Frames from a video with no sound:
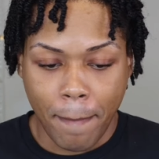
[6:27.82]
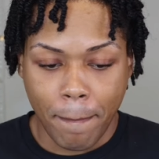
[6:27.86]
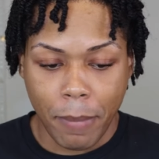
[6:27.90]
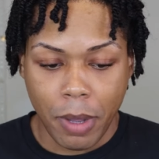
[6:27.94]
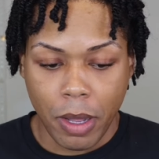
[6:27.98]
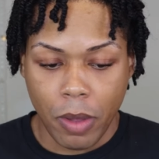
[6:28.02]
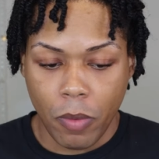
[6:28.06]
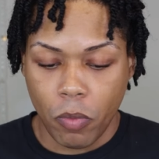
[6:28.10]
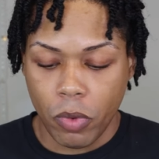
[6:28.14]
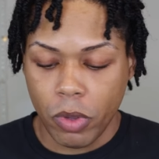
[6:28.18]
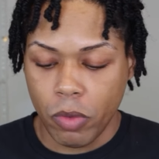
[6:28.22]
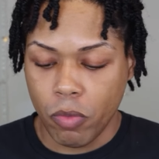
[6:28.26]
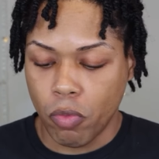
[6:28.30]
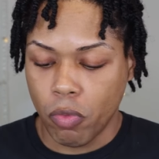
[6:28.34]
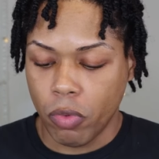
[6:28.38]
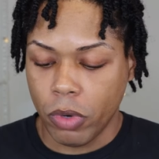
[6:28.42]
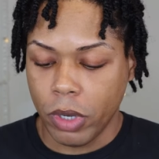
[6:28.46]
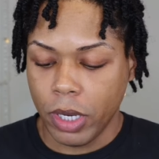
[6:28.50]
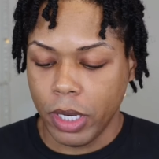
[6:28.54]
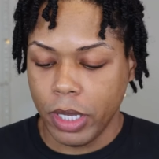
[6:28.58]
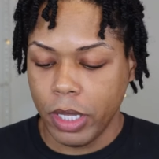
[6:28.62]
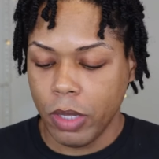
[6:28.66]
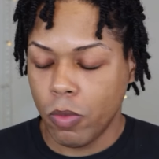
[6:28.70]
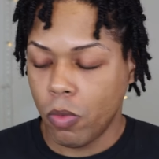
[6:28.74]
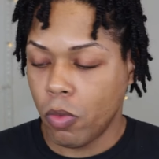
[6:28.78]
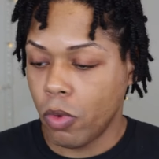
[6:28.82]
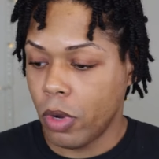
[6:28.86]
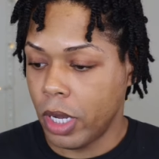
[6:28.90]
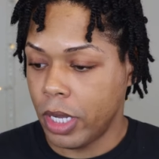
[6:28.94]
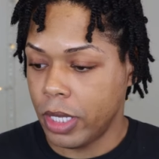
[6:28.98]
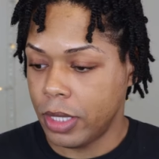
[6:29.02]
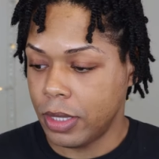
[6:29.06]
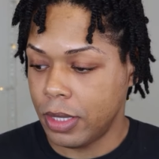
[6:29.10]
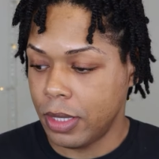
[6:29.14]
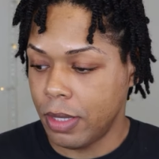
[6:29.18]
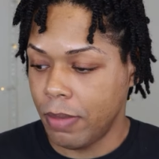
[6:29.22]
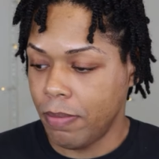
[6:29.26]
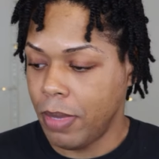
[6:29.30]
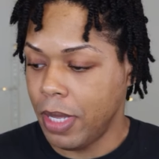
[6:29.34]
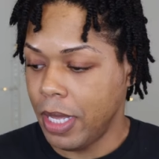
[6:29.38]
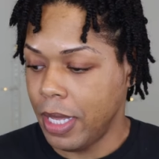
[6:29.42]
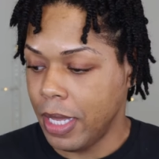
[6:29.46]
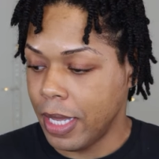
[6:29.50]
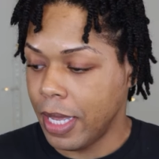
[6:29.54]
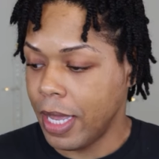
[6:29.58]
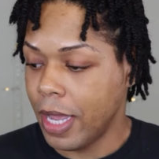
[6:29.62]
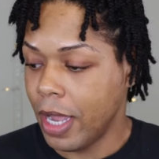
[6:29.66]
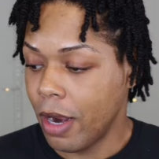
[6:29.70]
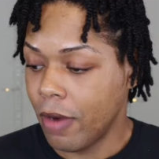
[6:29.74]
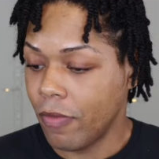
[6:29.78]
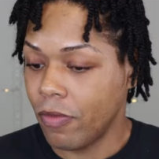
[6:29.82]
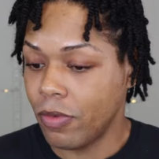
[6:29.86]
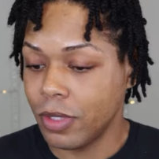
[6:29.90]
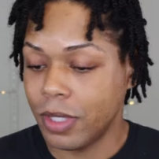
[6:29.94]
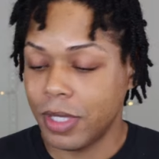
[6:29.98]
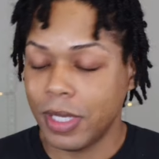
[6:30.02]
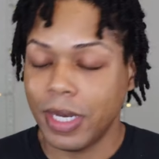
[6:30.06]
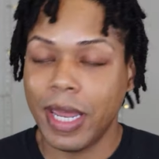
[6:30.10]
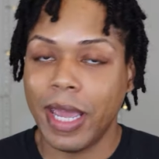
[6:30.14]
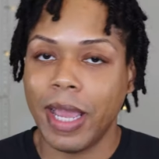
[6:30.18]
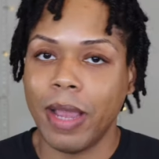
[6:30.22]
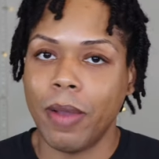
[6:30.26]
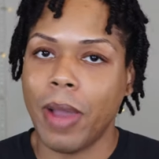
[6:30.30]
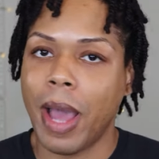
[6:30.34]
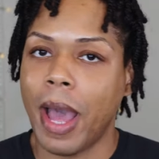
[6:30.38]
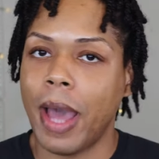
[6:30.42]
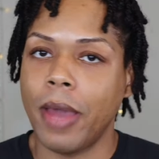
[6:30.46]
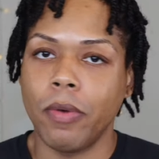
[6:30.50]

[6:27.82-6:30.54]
but we really want to be careful today.